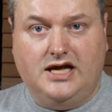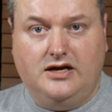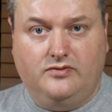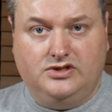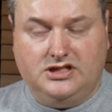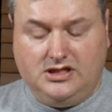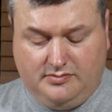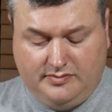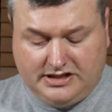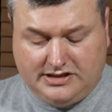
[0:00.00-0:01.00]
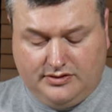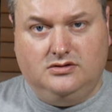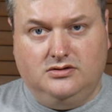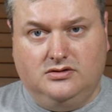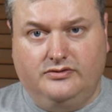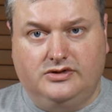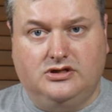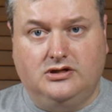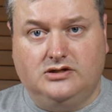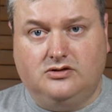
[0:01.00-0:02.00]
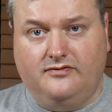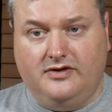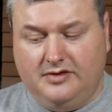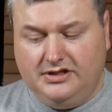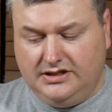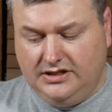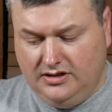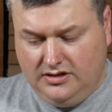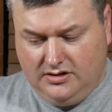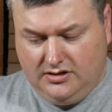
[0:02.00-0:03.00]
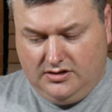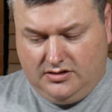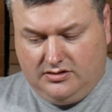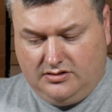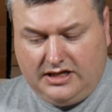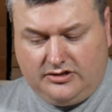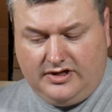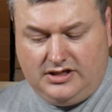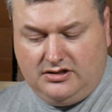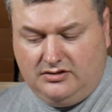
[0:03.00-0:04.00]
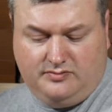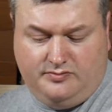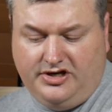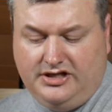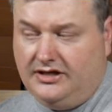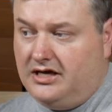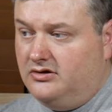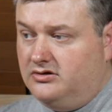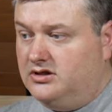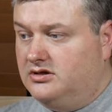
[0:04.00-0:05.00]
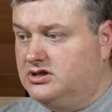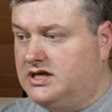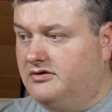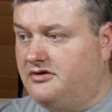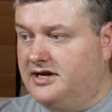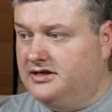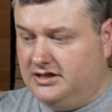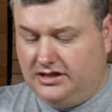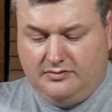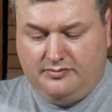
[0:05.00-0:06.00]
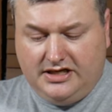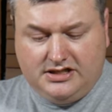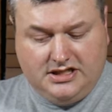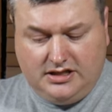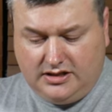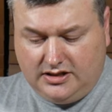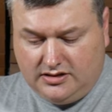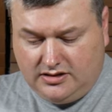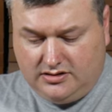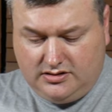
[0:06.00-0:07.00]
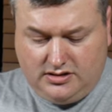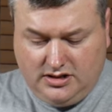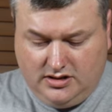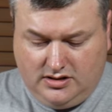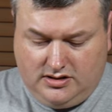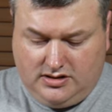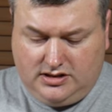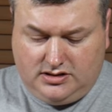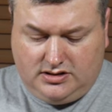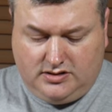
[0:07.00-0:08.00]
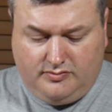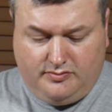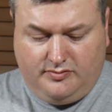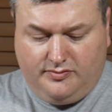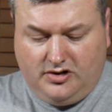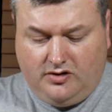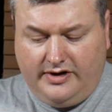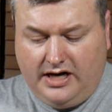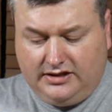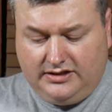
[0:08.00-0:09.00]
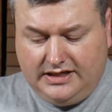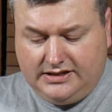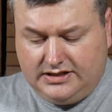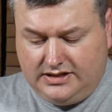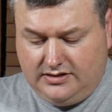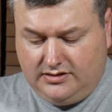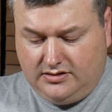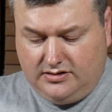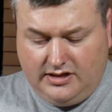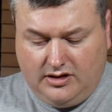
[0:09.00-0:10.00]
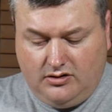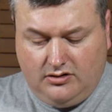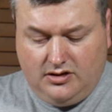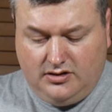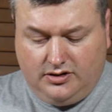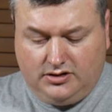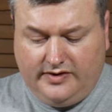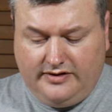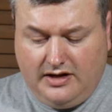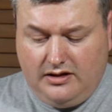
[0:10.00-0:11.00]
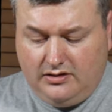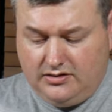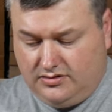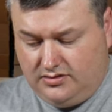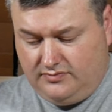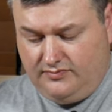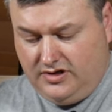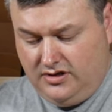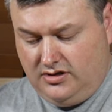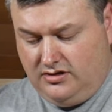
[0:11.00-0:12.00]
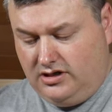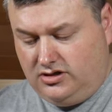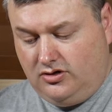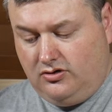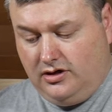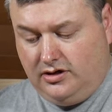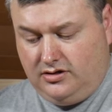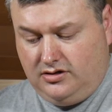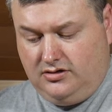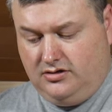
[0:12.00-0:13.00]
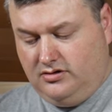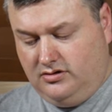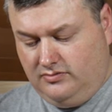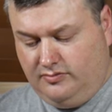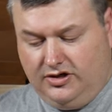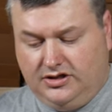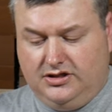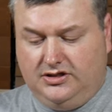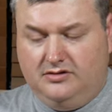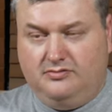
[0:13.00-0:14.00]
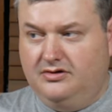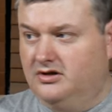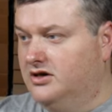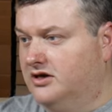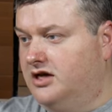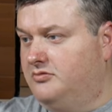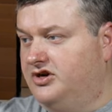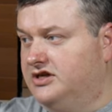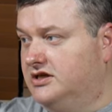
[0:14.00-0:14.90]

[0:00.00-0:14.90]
was the best looking result for the filament. I tried printing out several things like the Benchy and some overhang tests, and they all looked very well. The Joel bot I printed,